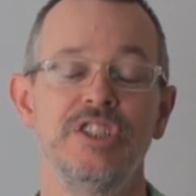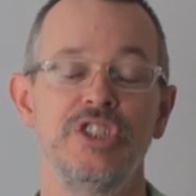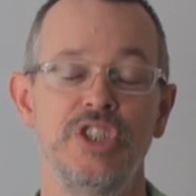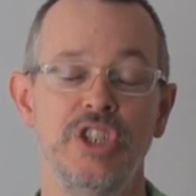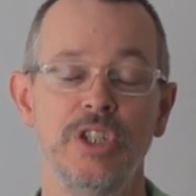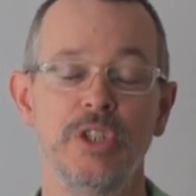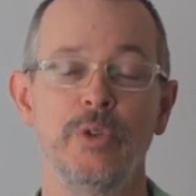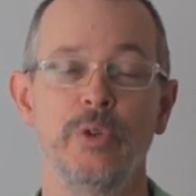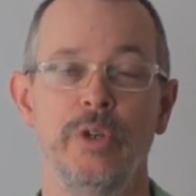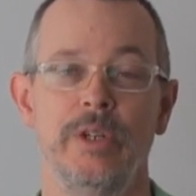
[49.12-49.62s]

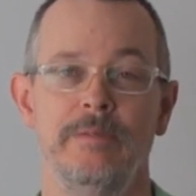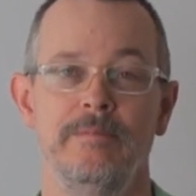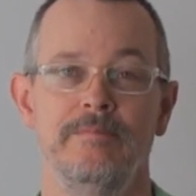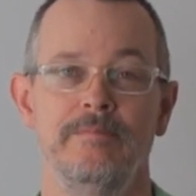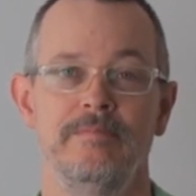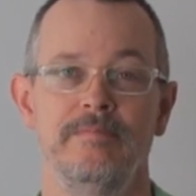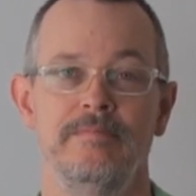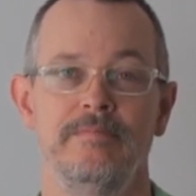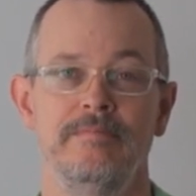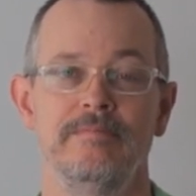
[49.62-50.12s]
Children
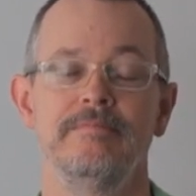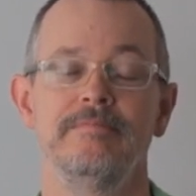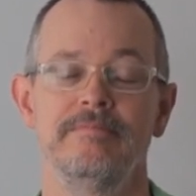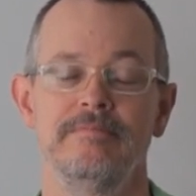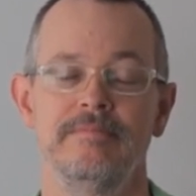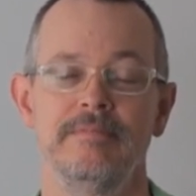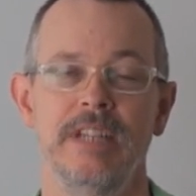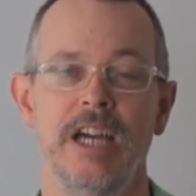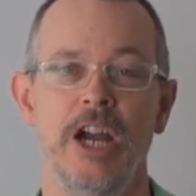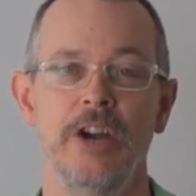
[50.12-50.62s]

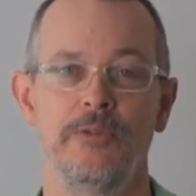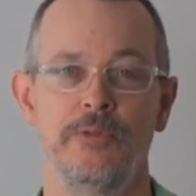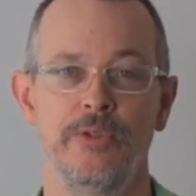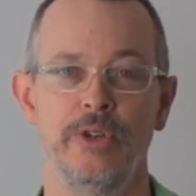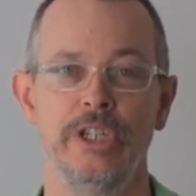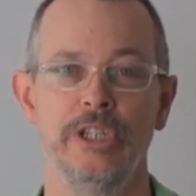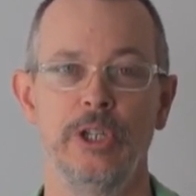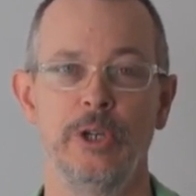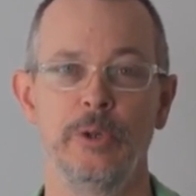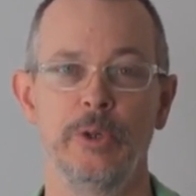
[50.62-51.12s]
are
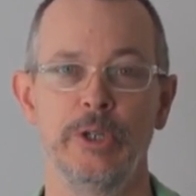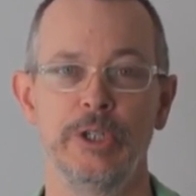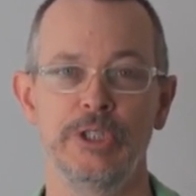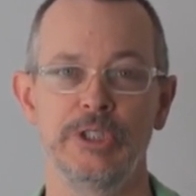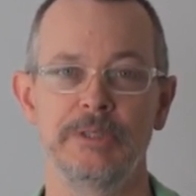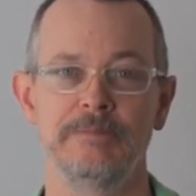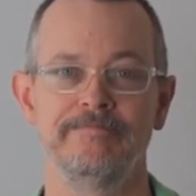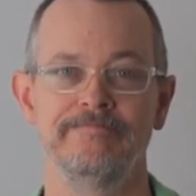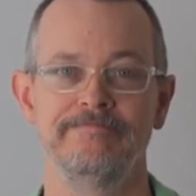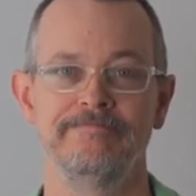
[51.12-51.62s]

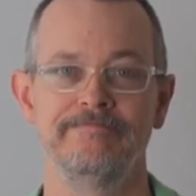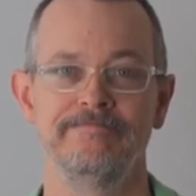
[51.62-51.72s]
freeloaders.